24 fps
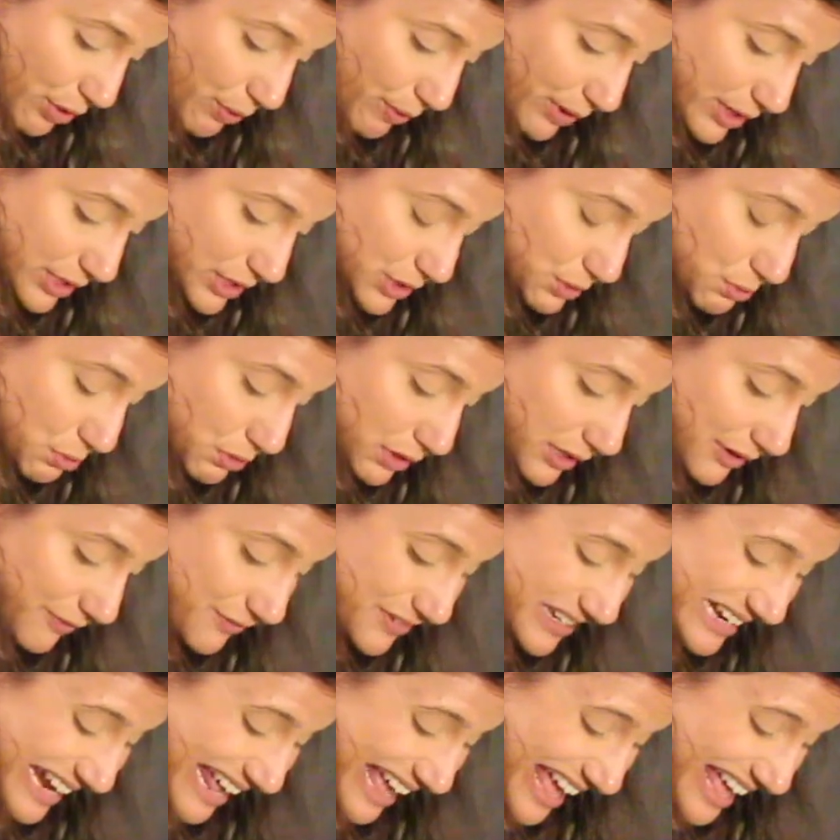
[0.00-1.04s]
going to lift
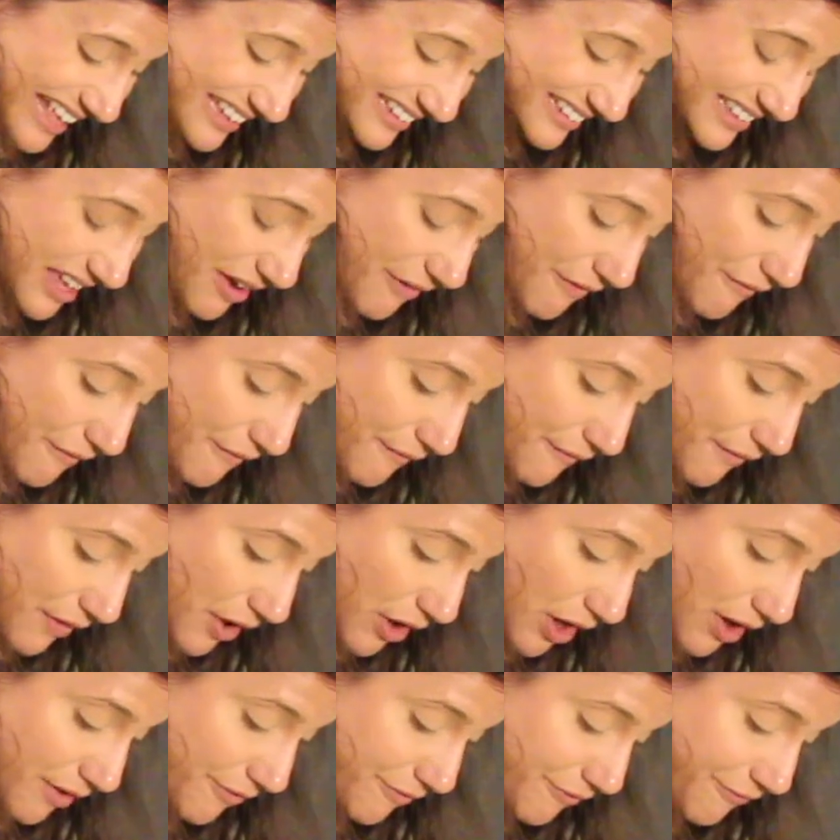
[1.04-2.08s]
it as
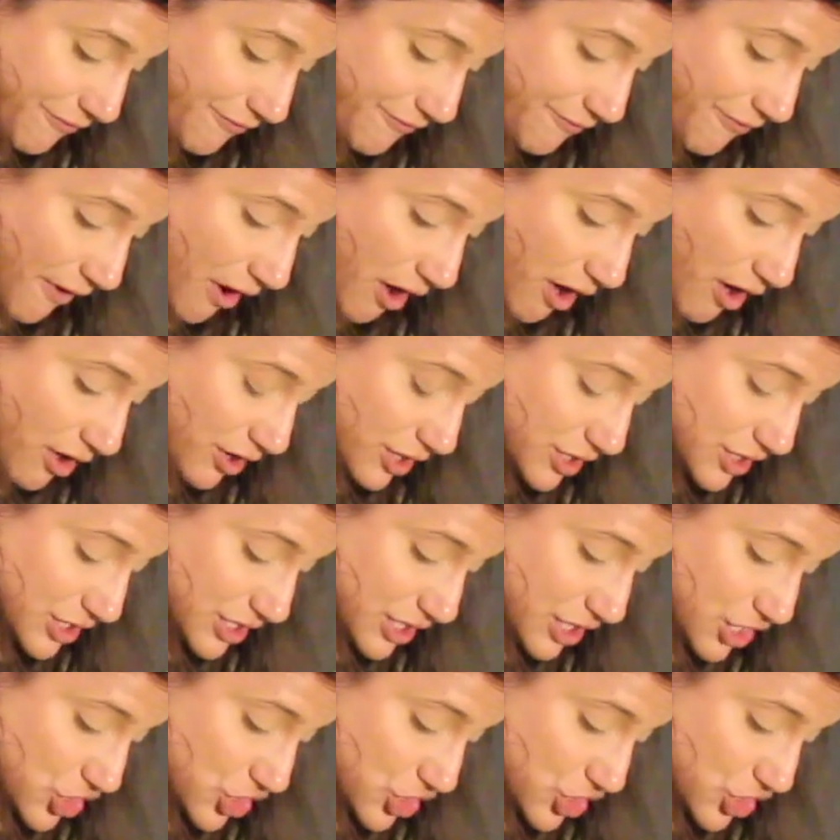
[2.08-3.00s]
far to the